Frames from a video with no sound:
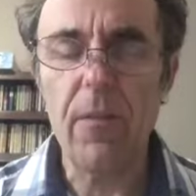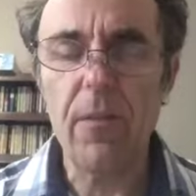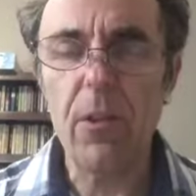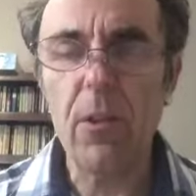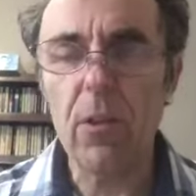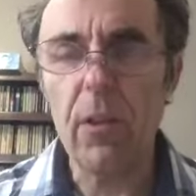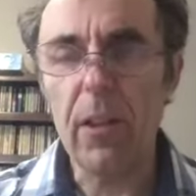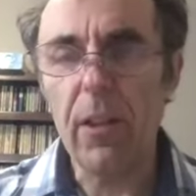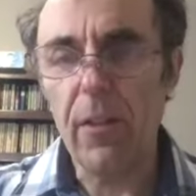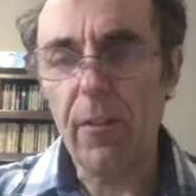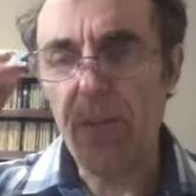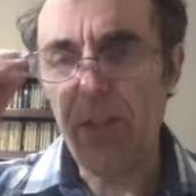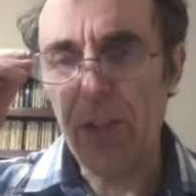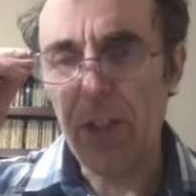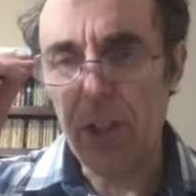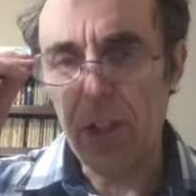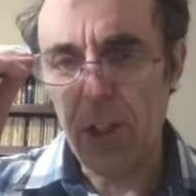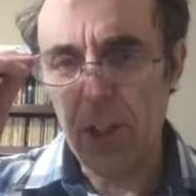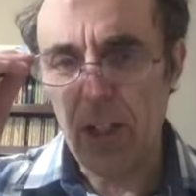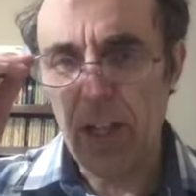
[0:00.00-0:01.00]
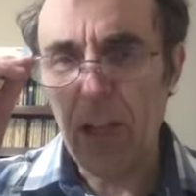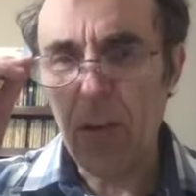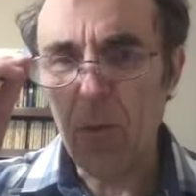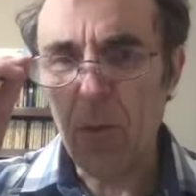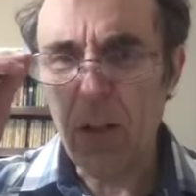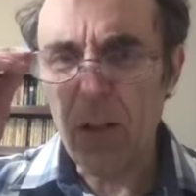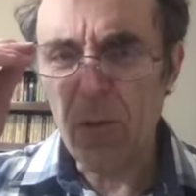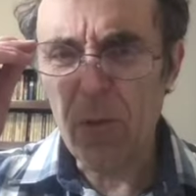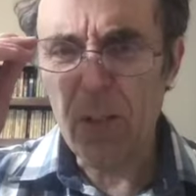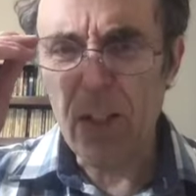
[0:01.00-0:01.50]
nuclear fission. And
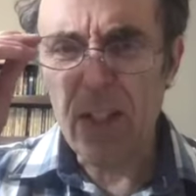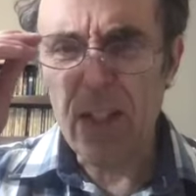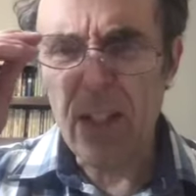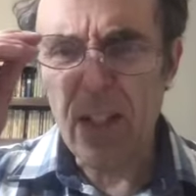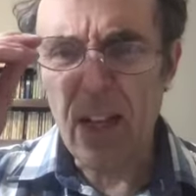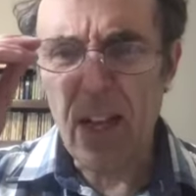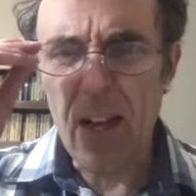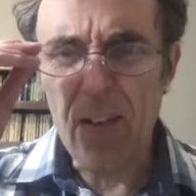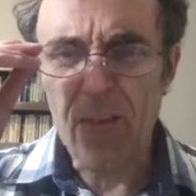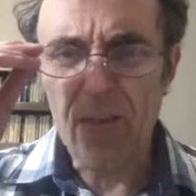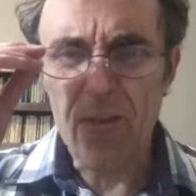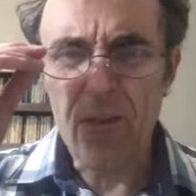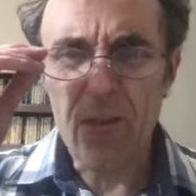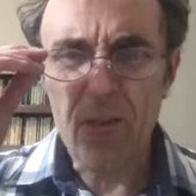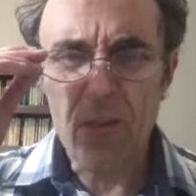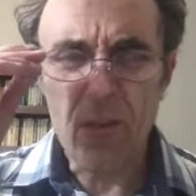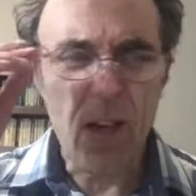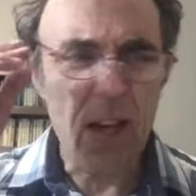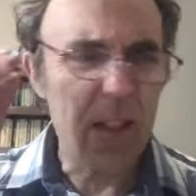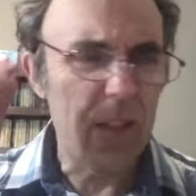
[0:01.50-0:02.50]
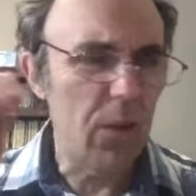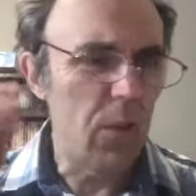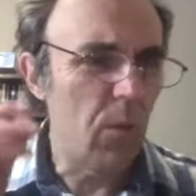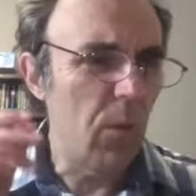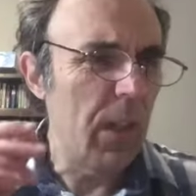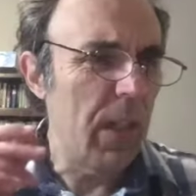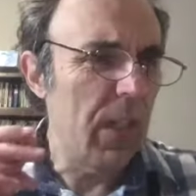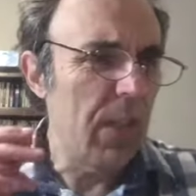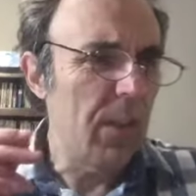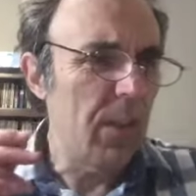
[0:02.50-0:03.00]
one reason that I've tried to
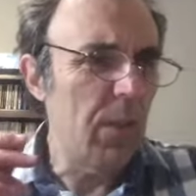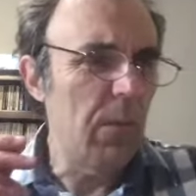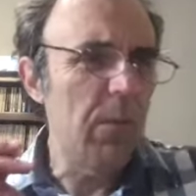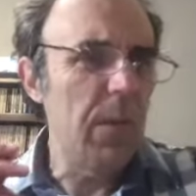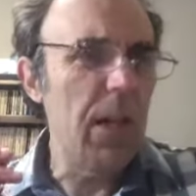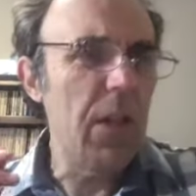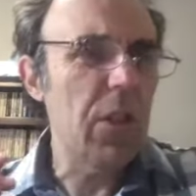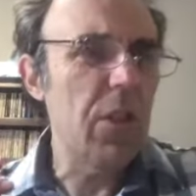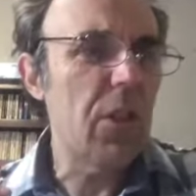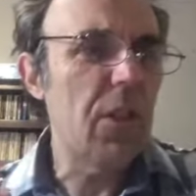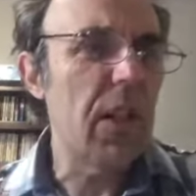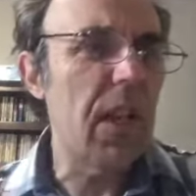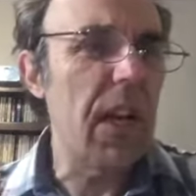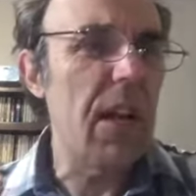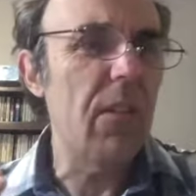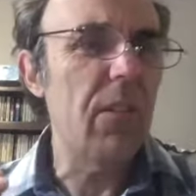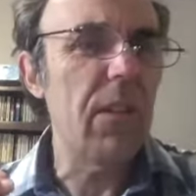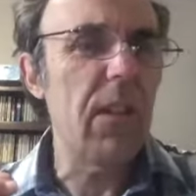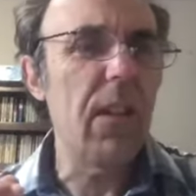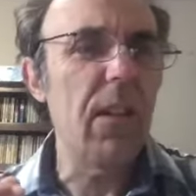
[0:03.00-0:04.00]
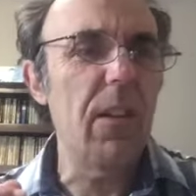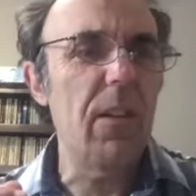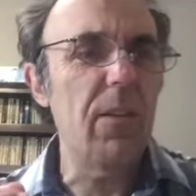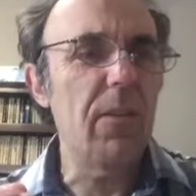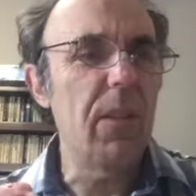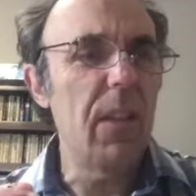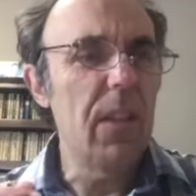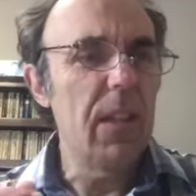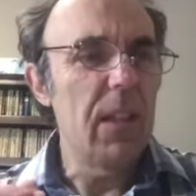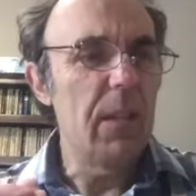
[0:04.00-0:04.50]
read so much out
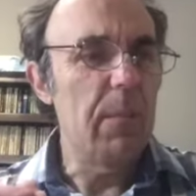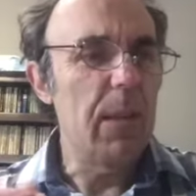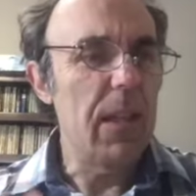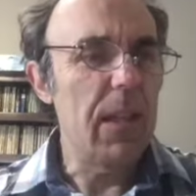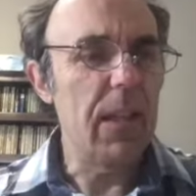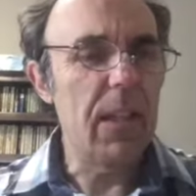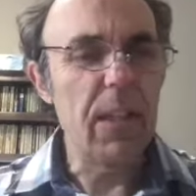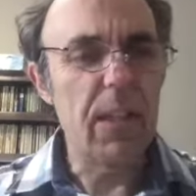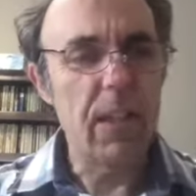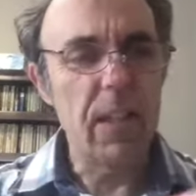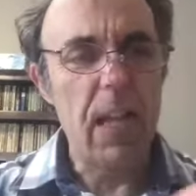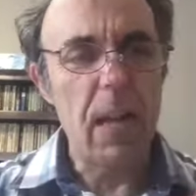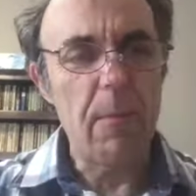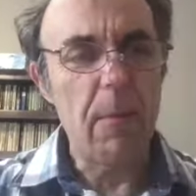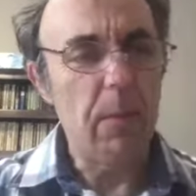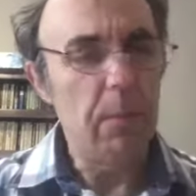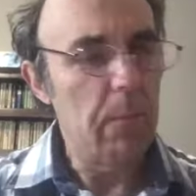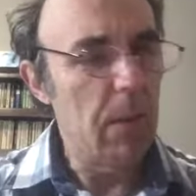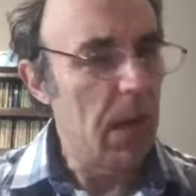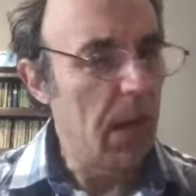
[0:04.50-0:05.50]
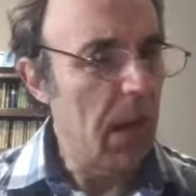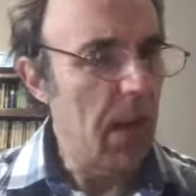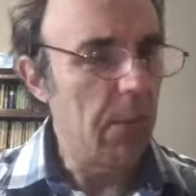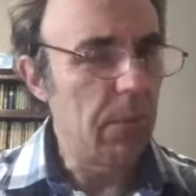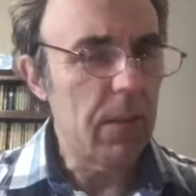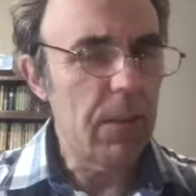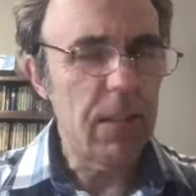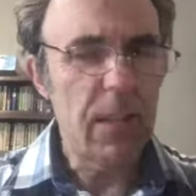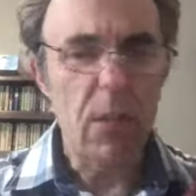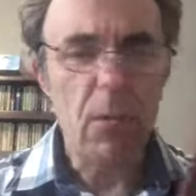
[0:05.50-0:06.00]
of The Making of the Atomic Bomb
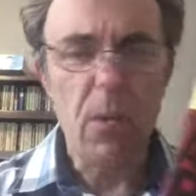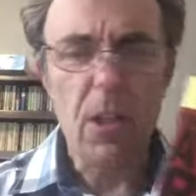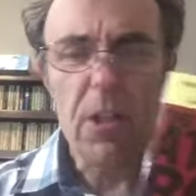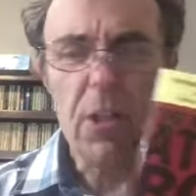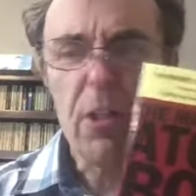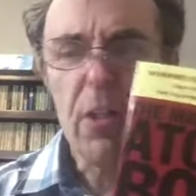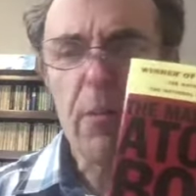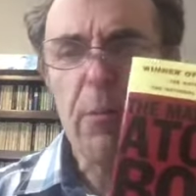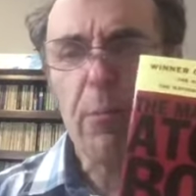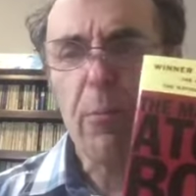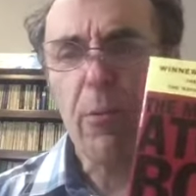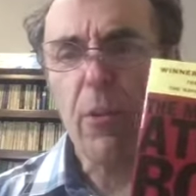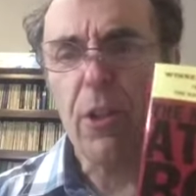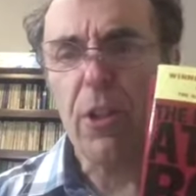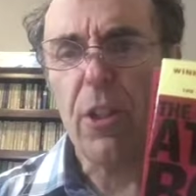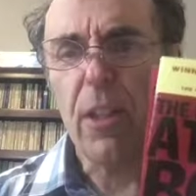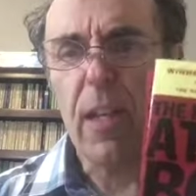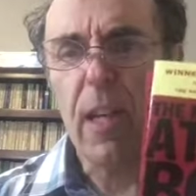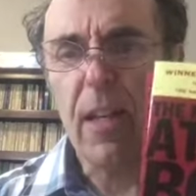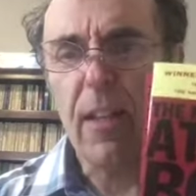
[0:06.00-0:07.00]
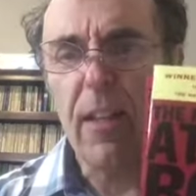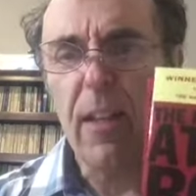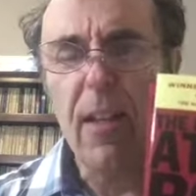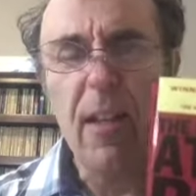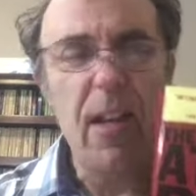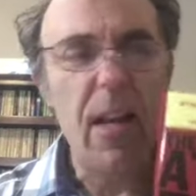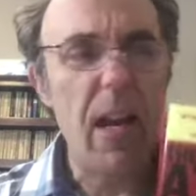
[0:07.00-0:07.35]
is because I want you to appreciate